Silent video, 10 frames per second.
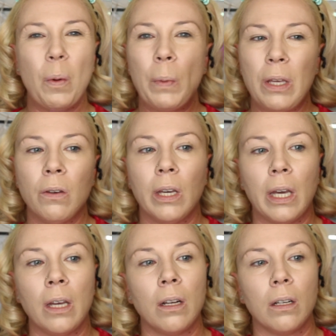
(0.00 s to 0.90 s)
But you
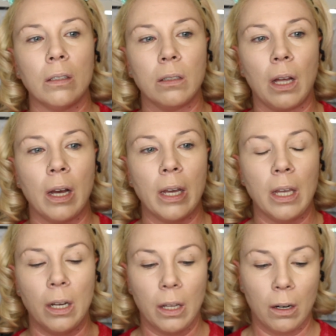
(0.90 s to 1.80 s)
get a lot
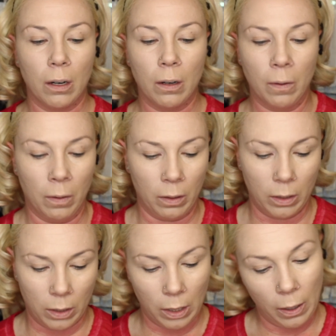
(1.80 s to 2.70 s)
in there.
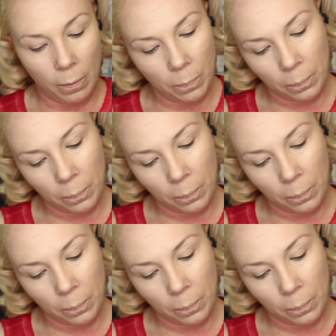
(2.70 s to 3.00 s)
Let's see.